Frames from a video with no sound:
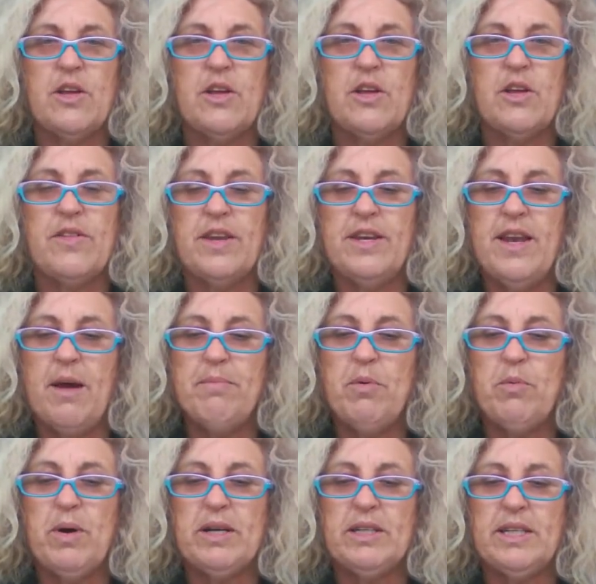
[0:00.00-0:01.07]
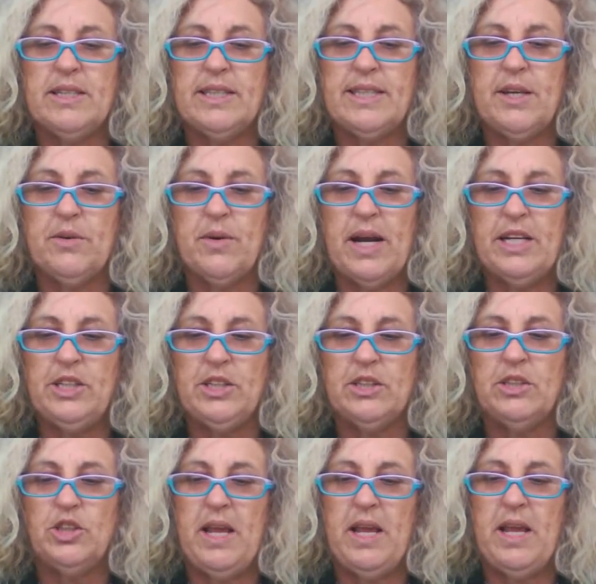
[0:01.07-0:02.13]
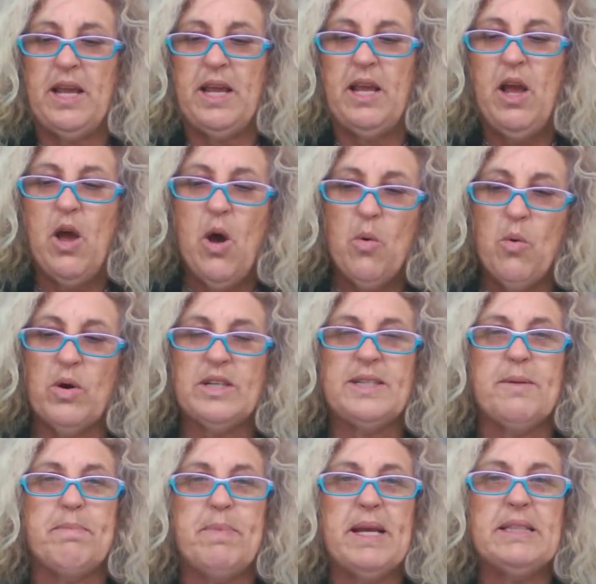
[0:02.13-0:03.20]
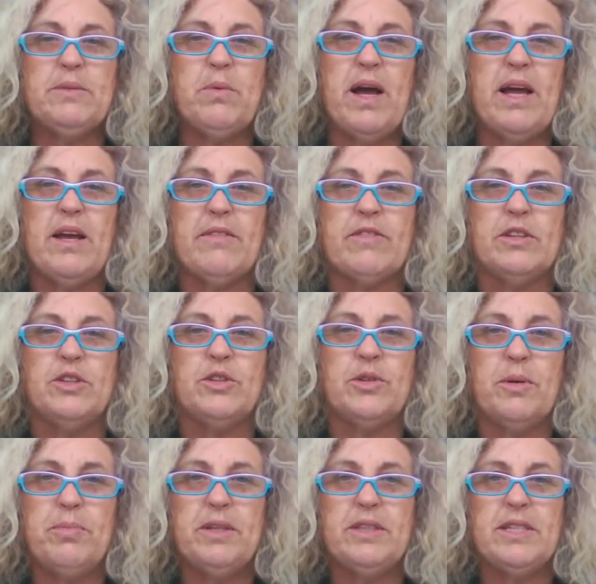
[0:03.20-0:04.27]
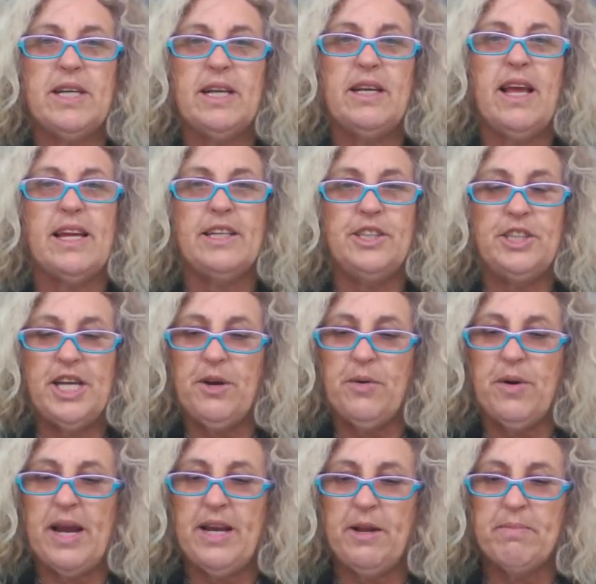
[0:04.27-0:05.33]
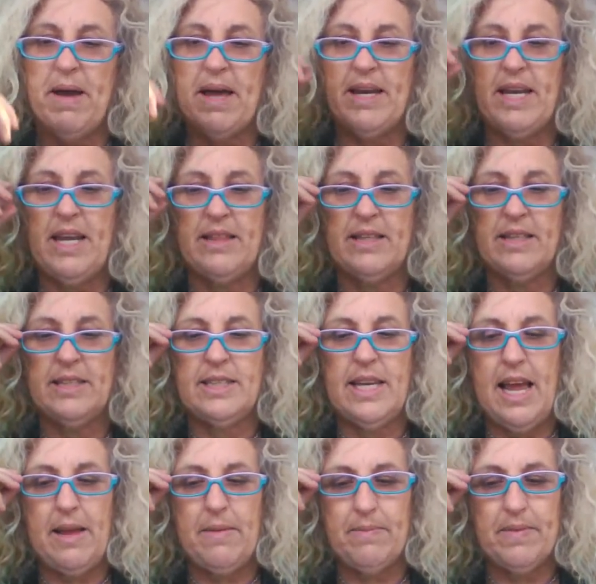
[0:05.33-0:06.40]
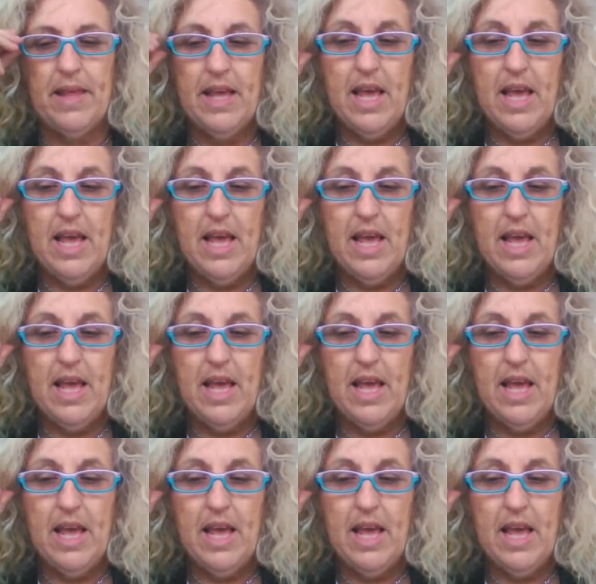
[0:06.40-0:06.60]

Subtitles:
so the number one consideration should be what is the best way of contributing and generating money in this state.